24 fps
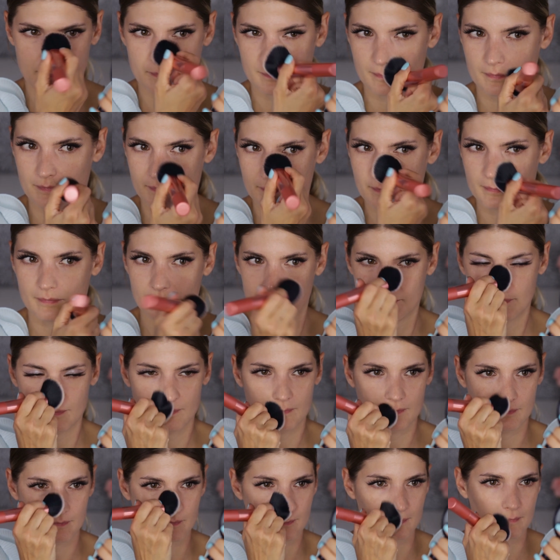I don't
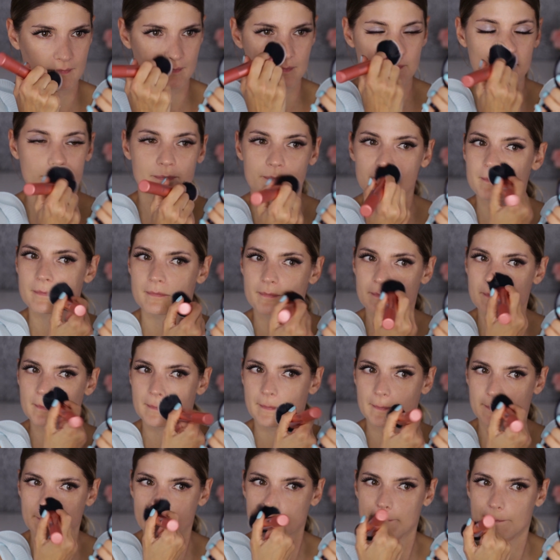want to go overboard,
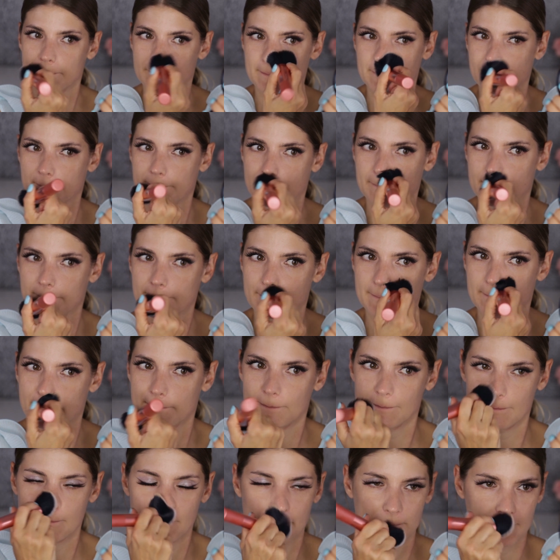but I do
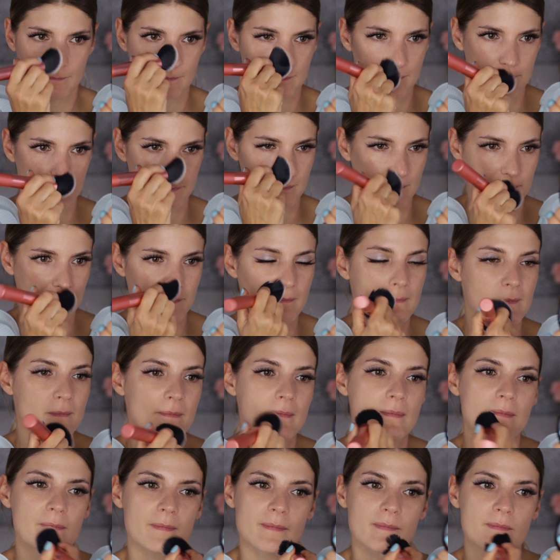have
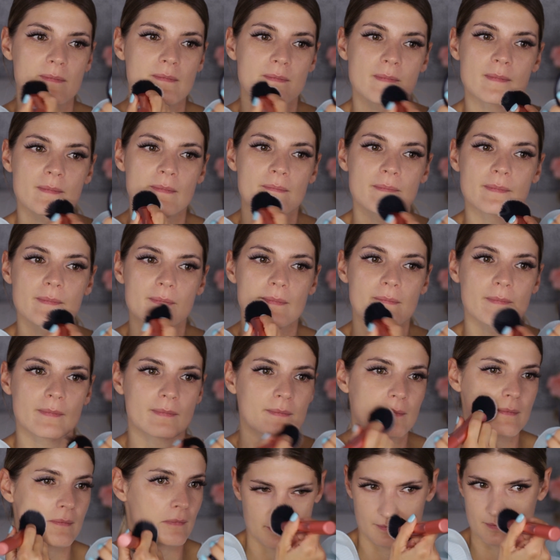a bit of
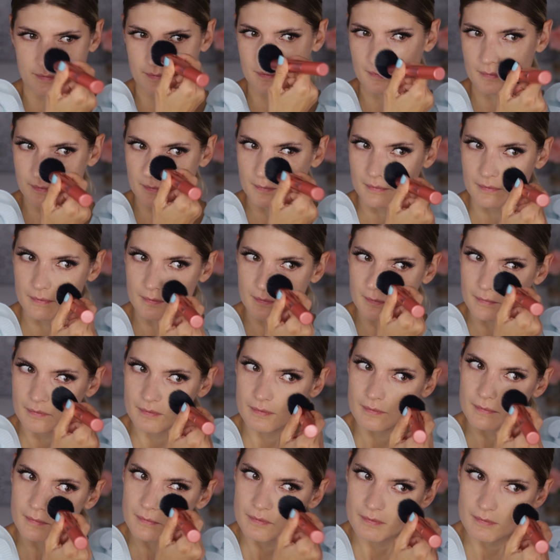redness here
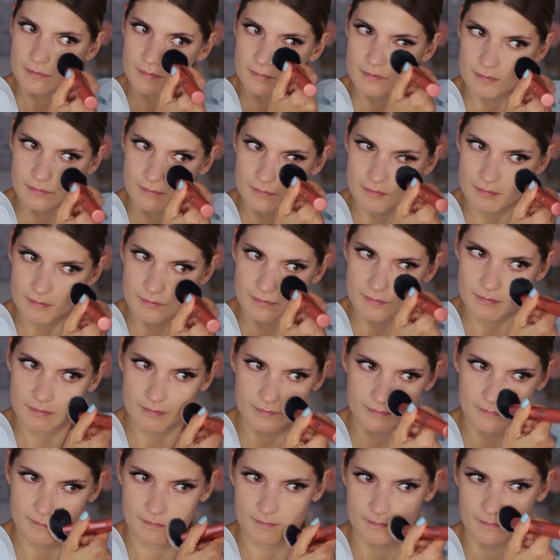around my mouth
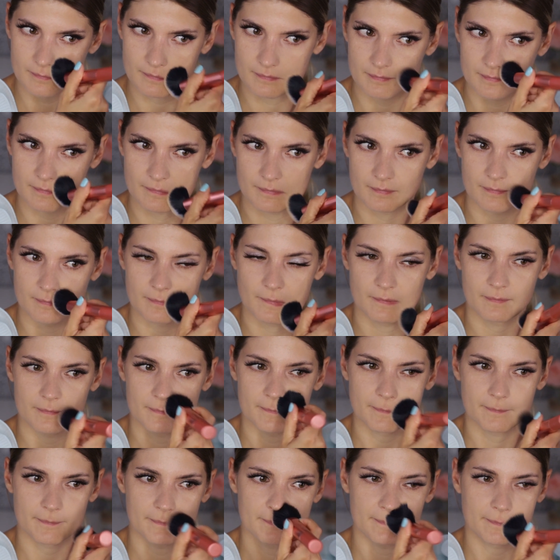and
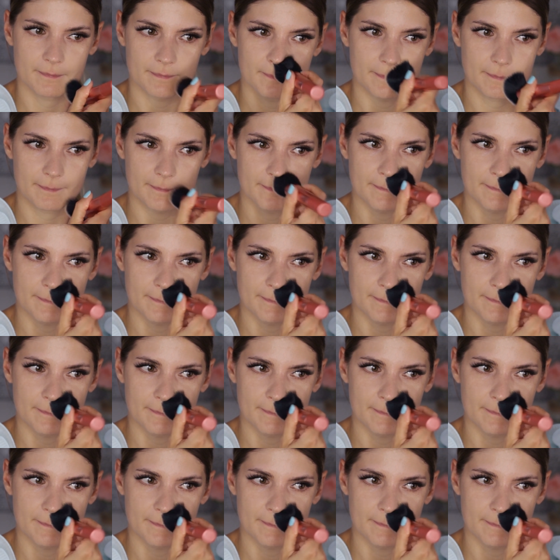nose,